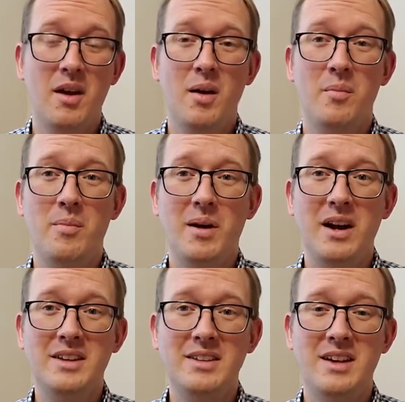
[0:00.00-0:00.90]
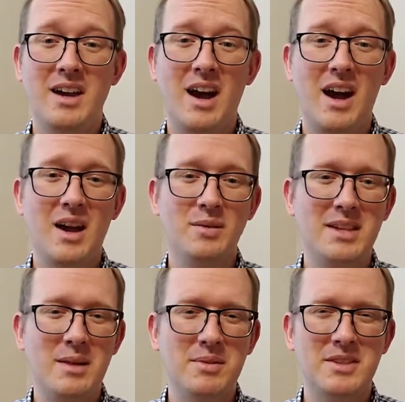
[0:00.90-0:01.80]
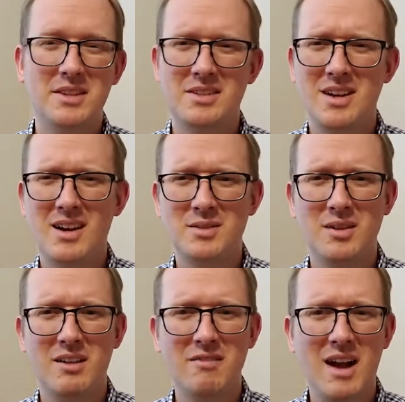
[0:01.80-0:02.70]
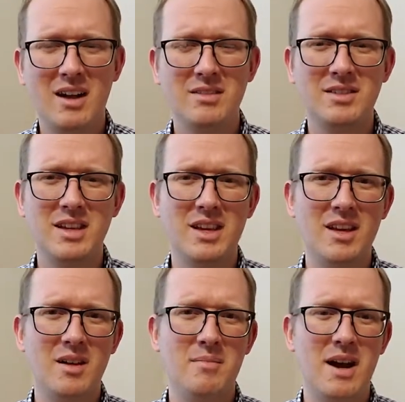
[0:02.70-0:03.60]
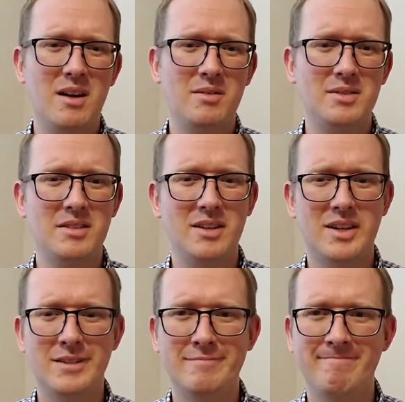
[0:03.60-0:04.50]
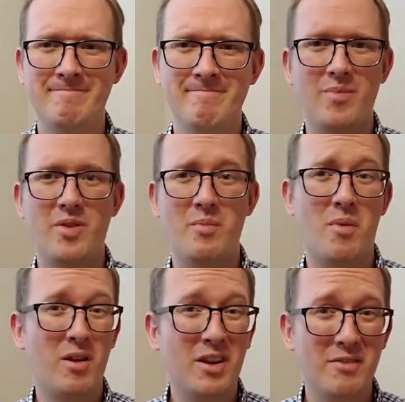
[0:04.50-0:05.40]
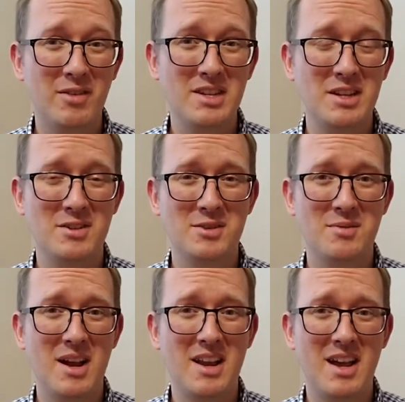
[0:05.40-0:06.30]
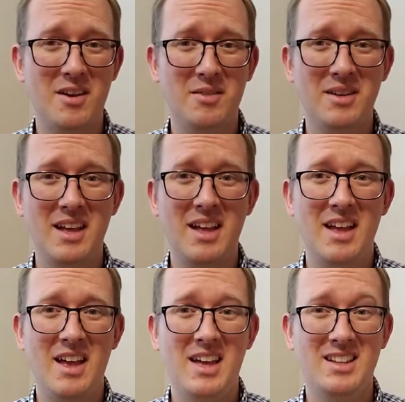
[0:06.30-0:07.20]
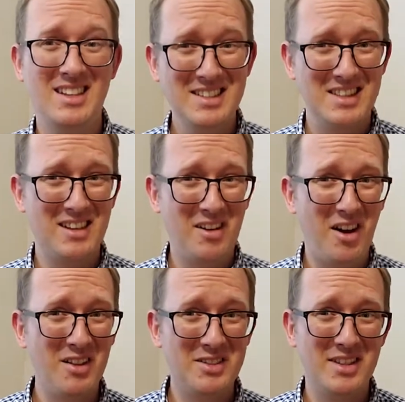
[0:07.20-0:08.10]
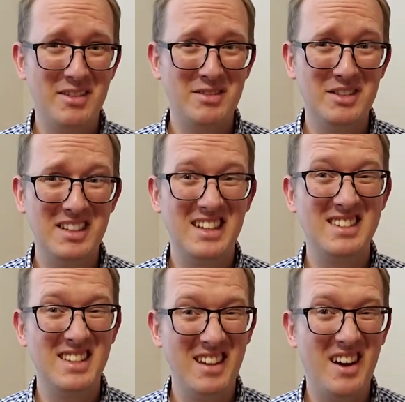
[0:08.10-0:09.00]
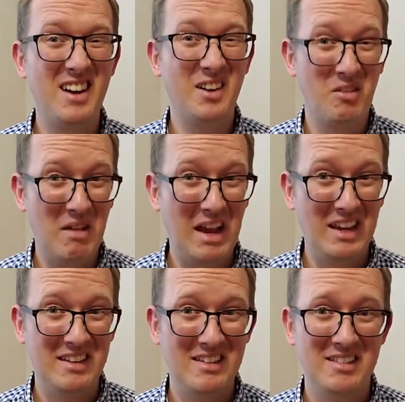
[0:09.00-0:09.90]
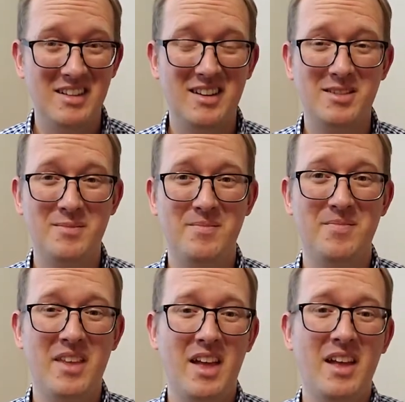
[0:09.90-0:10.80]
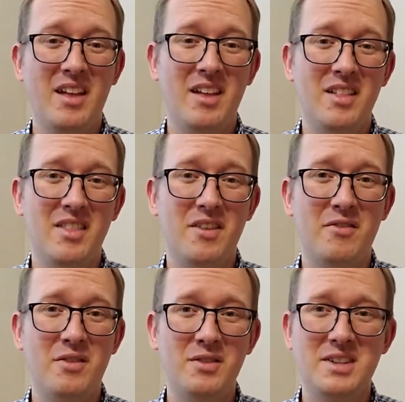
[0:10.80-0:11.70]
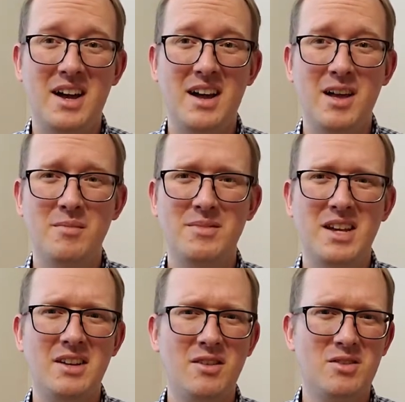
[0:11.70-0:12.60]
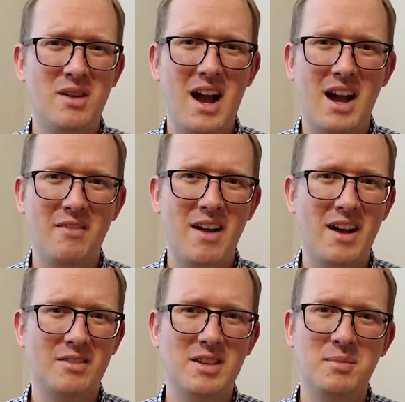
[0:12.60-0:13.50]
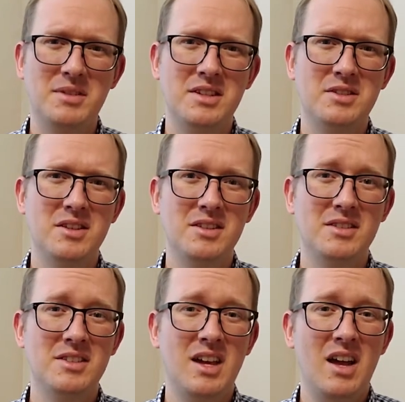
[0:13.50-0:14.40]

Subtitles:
but I was able to just talk to a lot of faculty about the market for teachers right now. And at least at the college level, it's not great. The full-time tenure track faculty positions